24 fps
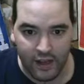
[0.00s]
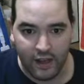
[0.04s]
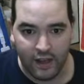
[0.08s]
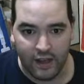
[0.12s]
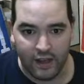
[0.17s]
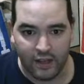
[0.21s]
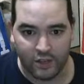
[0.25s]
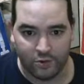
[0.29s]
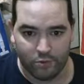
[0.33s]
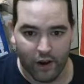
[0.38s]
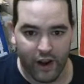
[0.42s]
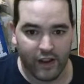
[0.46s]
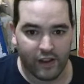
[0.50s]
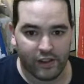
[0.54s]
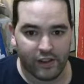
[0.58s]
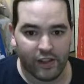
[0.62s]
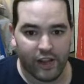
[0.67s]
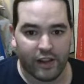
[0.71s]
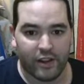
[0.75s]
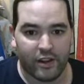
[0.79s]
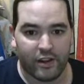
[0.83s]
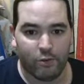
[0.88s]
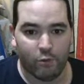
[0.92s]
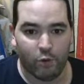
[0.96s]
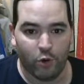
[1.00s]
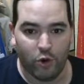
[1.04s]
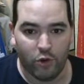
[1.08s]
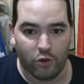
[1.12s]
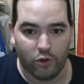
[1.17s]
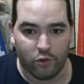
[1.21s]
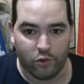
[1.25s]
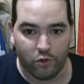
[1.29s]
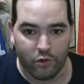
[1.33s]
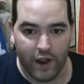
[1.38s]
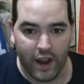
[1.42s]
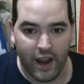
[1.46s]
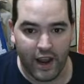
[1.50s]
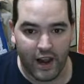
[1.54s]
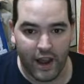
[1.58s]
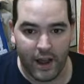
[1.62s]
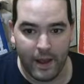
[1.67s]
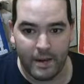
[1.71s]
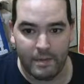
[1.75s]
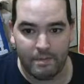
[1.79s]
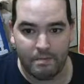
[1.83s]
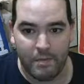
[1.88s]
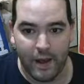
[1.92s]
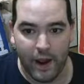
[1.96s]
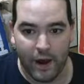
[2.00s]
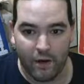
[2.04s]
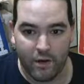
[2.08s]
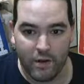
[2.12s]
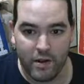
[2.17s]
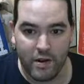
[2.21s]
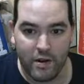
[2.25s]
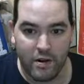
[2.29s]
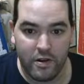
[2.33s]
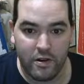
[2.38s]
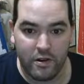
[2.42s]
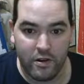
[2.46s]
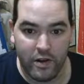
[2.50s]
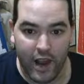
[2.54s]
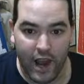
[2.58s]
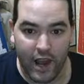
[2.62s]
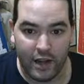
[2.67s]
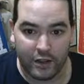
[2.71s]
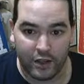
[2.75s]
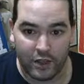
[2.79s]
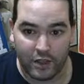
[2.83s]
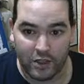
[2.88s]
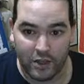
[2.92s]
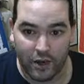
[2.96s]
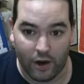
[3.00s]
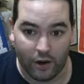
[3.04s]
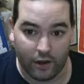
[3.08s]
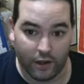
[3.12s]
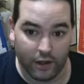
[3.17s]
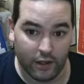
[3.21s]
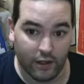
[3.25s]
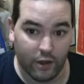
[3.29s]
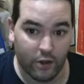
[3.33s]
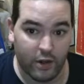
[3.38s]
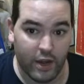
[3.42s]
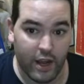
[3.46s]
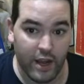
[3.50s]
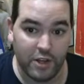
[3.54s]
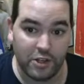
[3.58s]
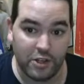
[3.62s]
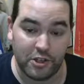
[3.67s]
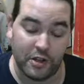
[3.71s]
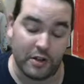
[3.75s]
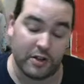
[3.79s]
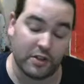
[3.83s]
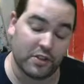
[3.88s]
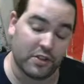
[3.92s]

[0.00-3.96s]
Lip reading: His right click will create a barrier at the target location.